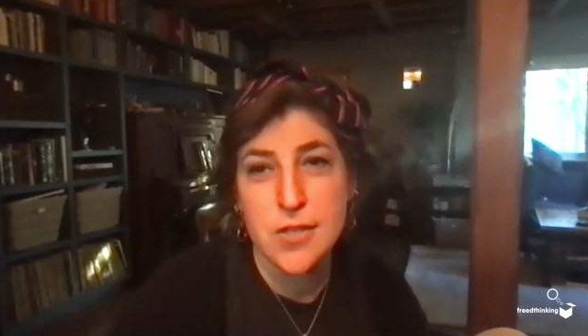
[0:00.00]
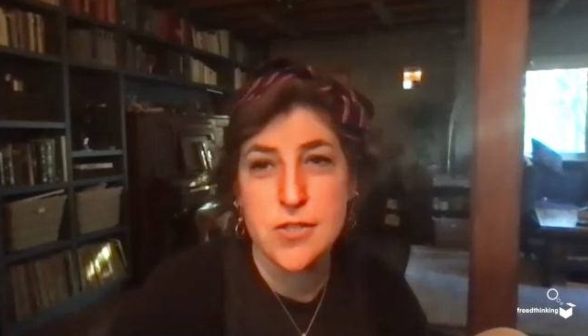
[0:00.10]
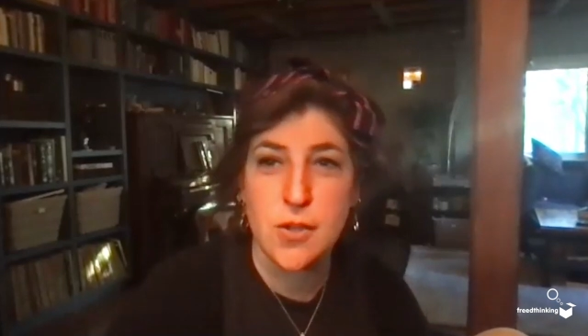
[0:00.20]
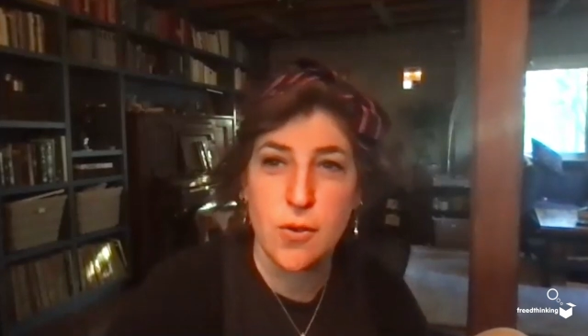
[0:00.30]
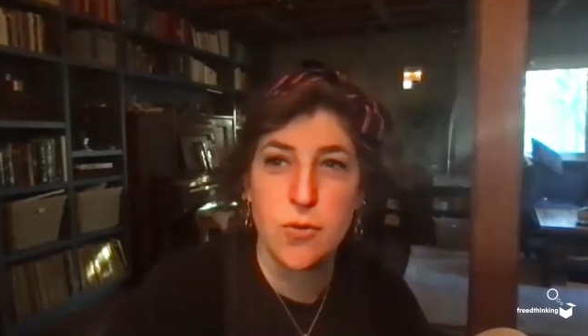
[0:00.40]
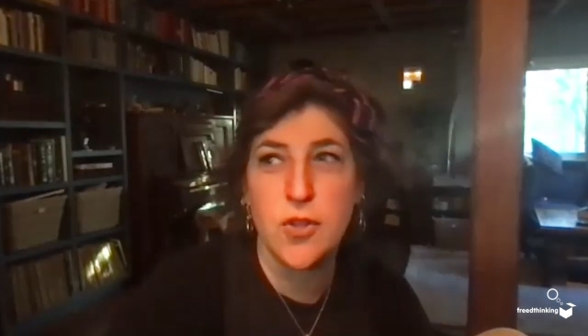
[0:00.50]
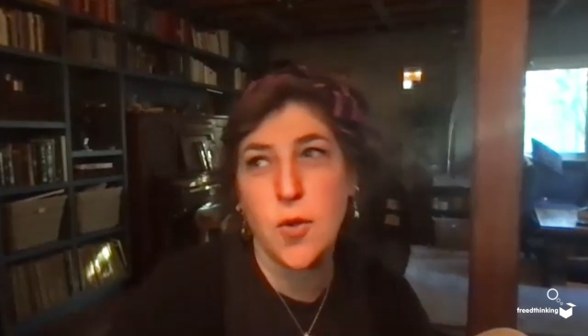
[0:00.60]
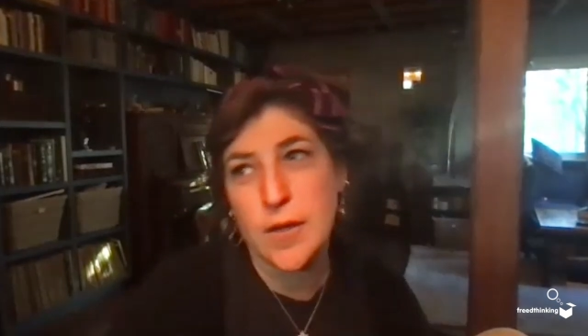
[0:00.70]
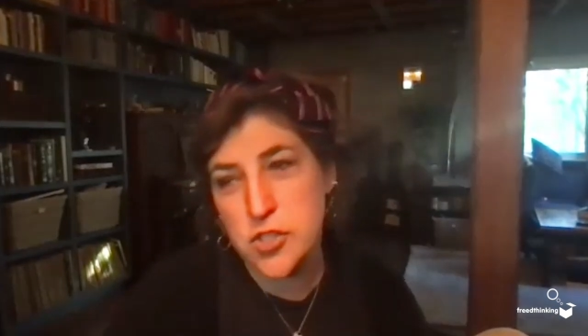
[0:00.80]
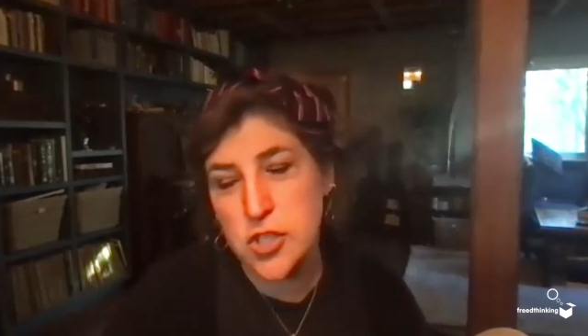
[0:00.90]
So the
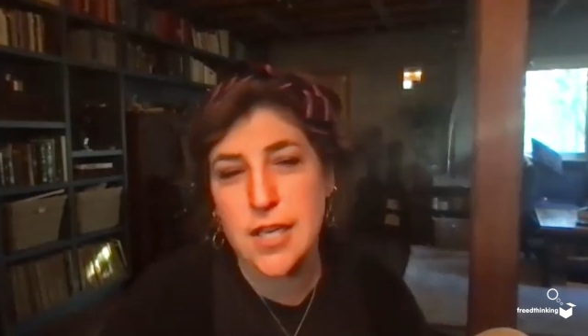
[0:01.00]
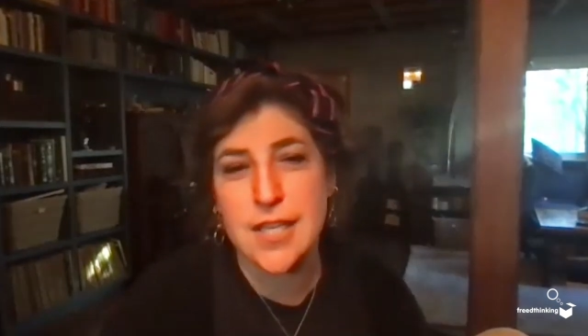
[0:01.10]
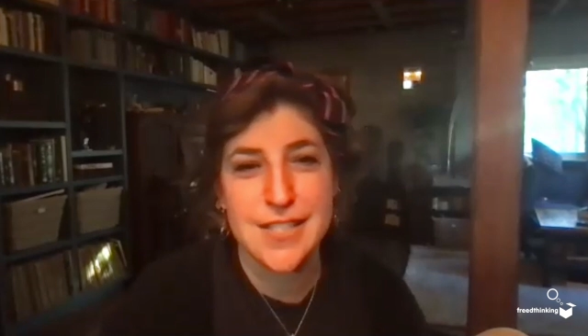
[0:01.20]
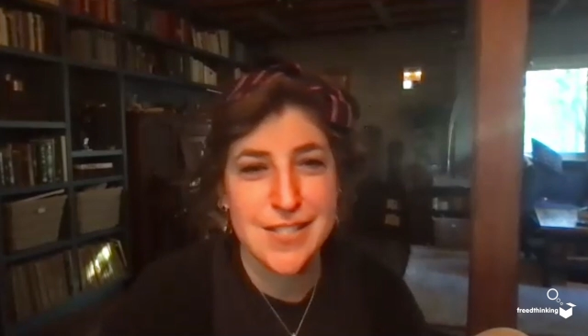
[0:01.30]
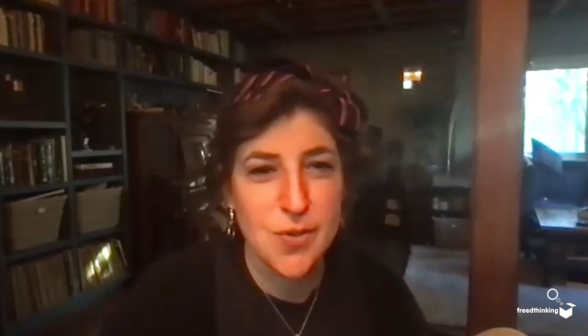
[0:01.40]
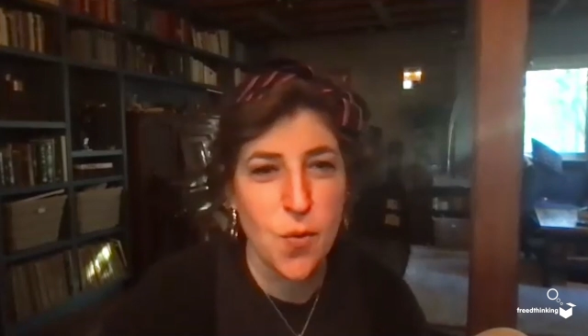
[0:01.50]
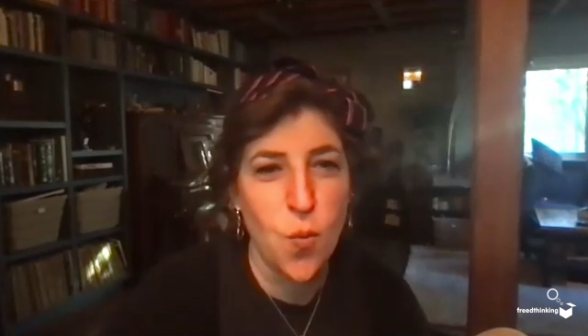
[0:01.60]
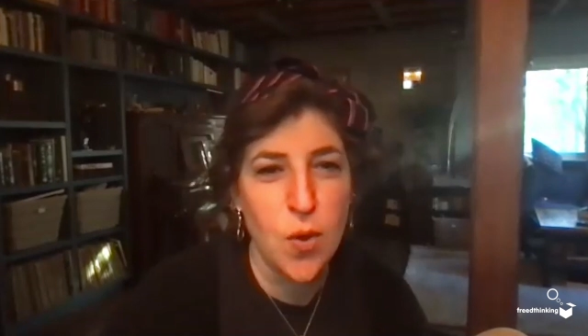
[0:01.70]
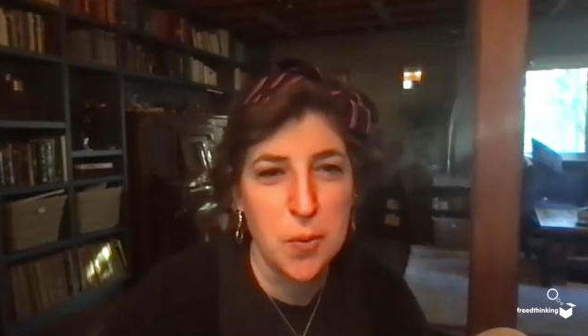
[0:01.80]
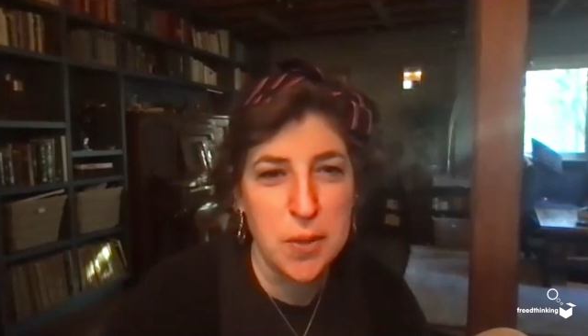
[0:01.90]
question is,
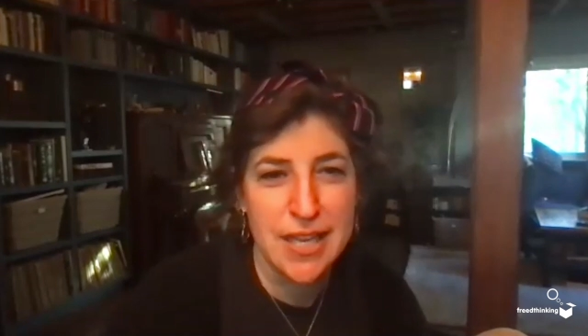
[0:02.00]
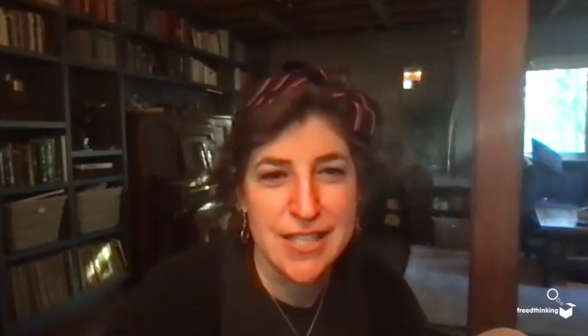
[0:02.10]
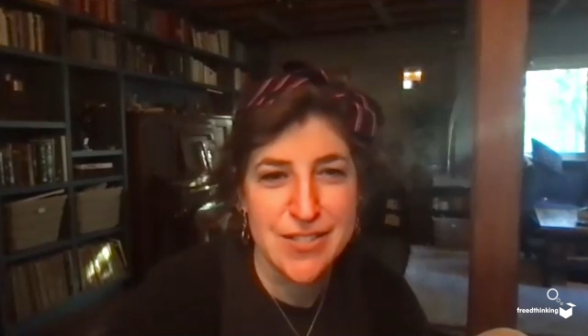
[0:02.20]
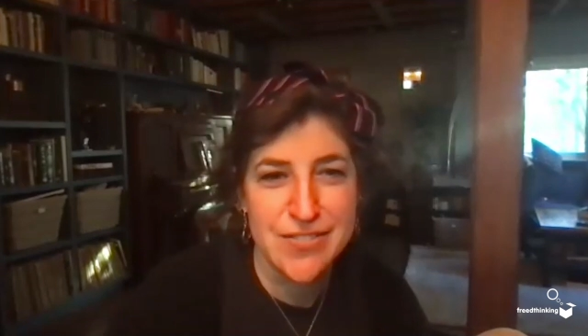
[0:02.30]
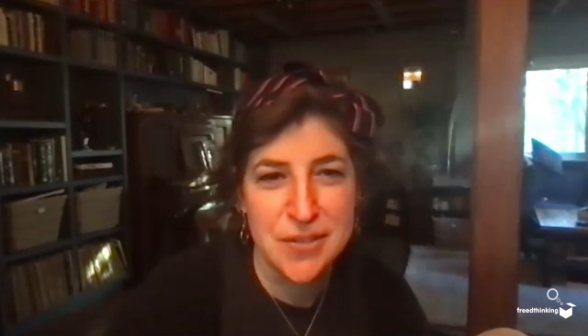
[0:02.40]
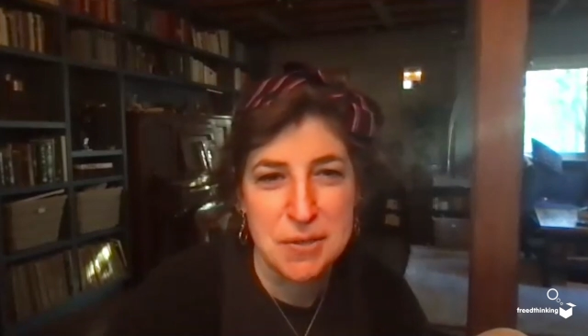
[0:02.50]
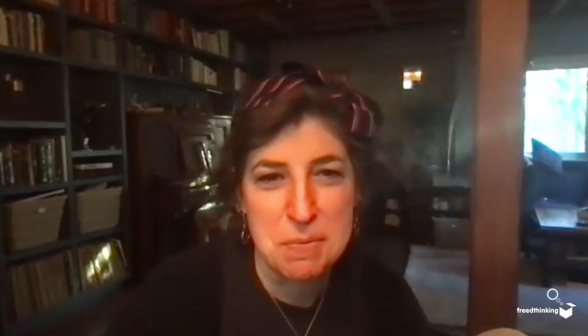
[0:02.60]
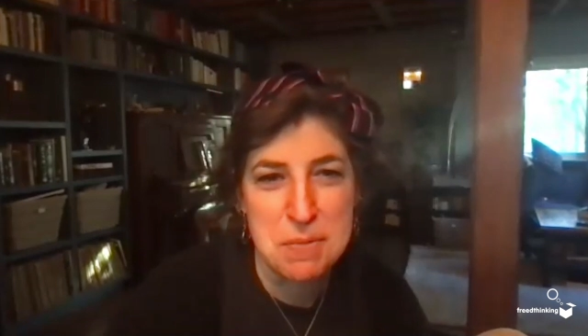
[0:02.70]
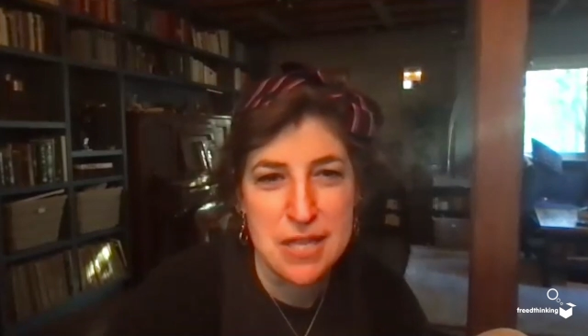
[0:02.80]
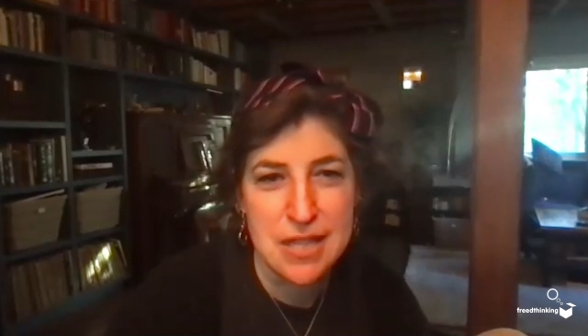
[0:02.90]
will we get to
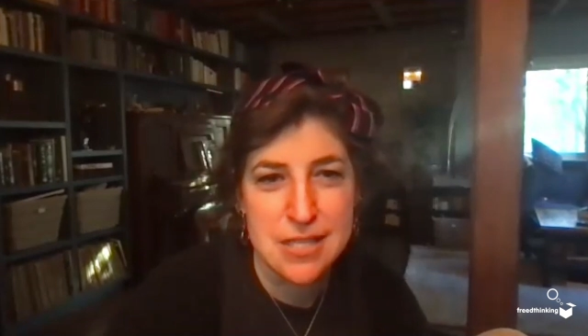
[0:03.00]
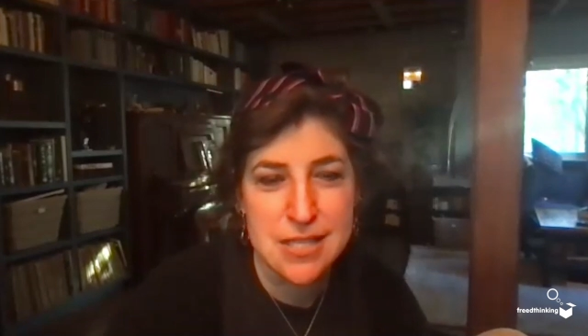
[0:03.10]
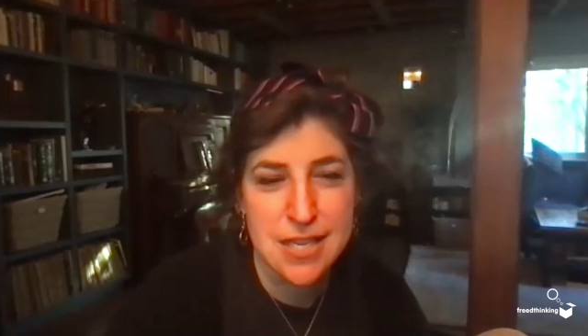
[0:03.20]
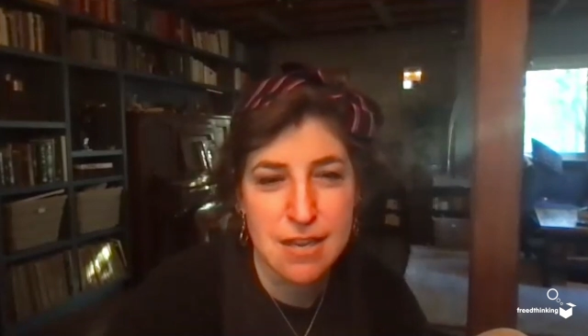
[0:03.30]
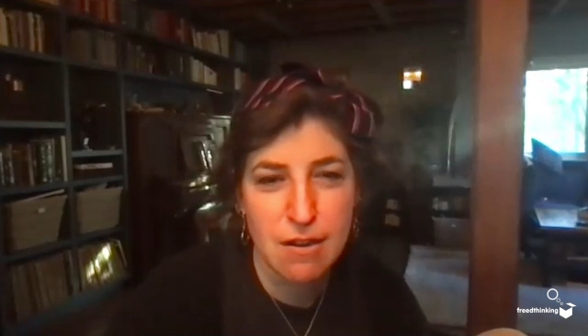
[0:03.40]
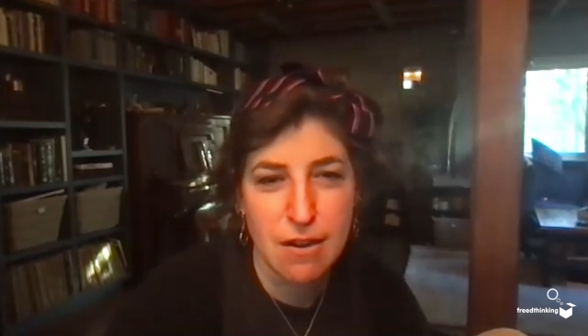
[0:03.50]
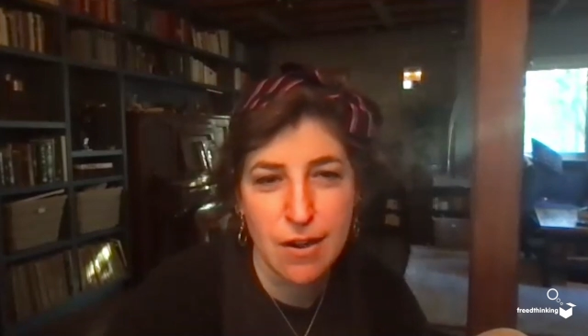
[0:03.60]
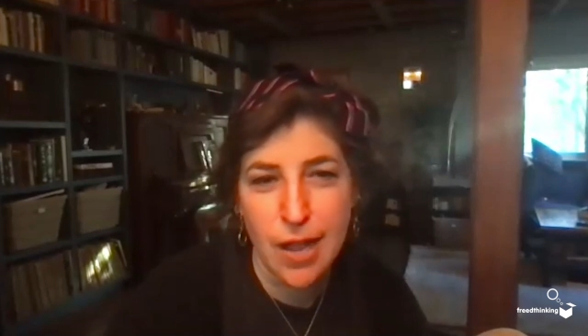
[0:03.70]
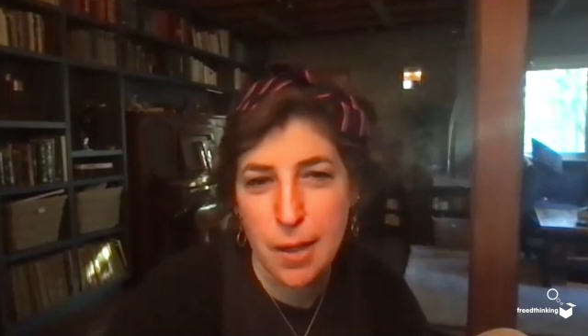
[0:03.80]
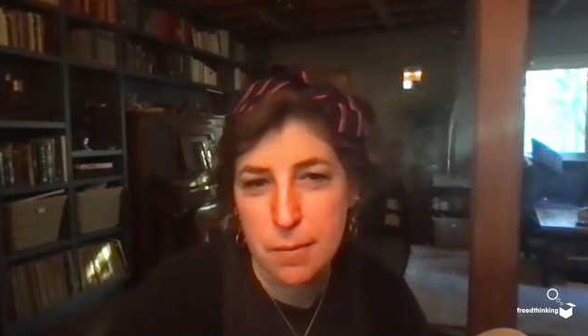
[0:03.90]
film this
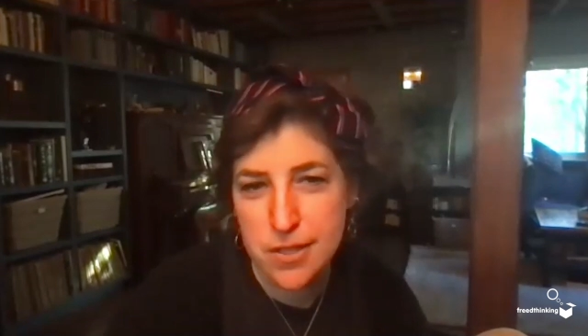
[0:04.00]
year?